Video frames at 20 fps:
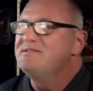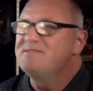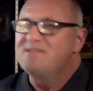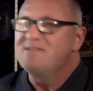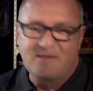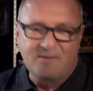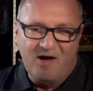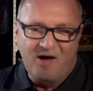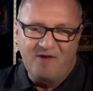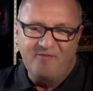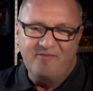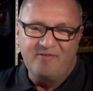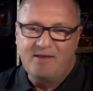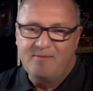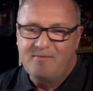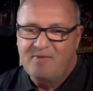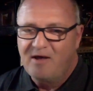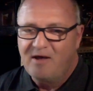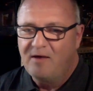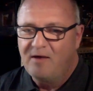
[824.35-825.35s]
Sent him off
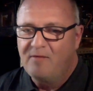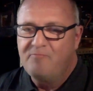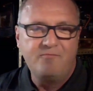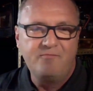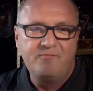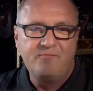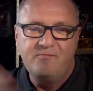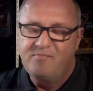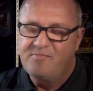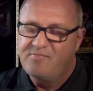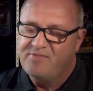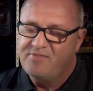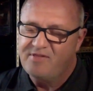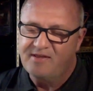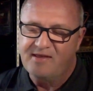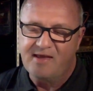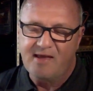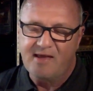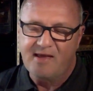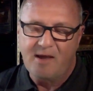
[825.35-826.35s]
an email,
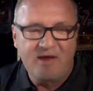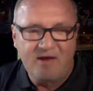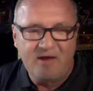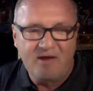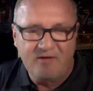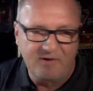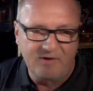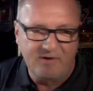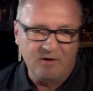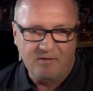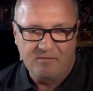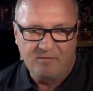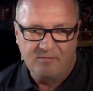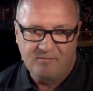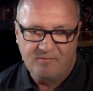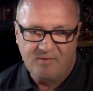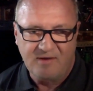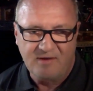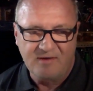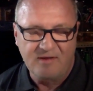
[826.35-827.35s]
thinking I would never
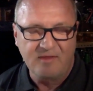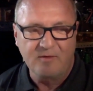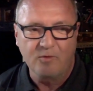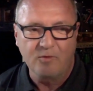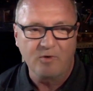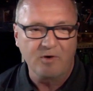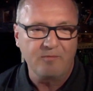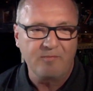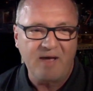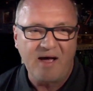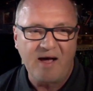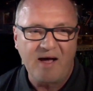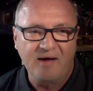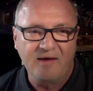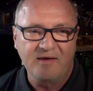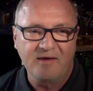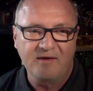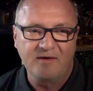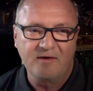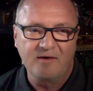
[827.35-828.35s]
hear another word
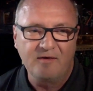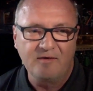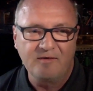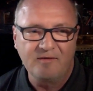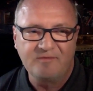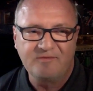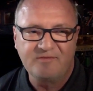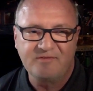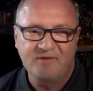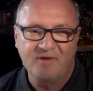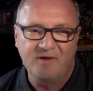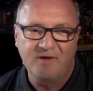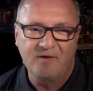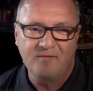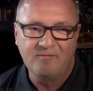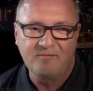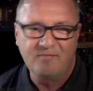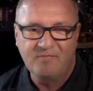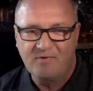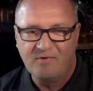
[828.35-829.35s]
back. It's
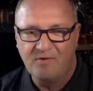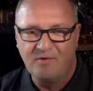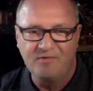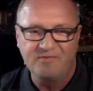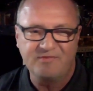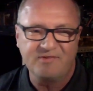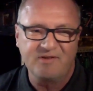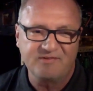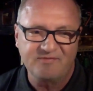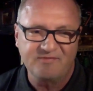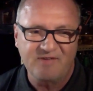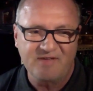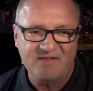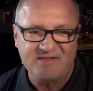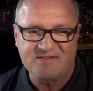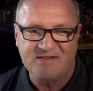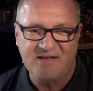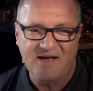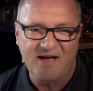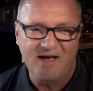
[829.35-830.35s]
who's this
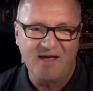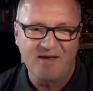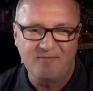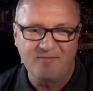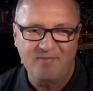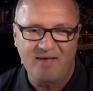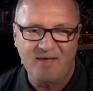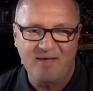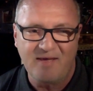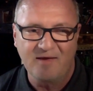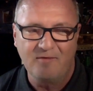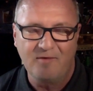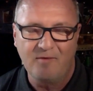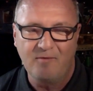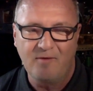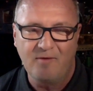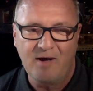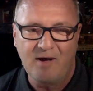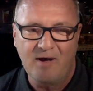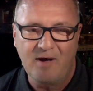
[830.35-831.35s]
Vince guy in Bagot?
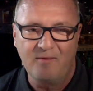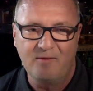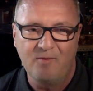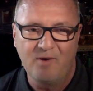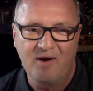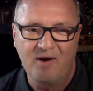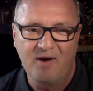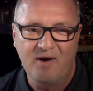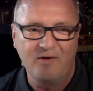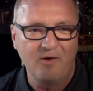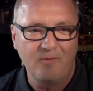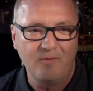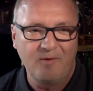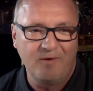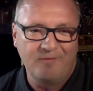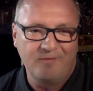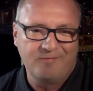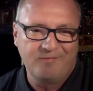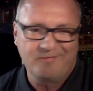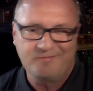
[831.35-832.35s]
What do you want
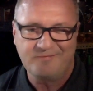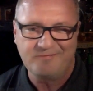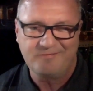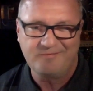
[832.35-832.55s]
to know about?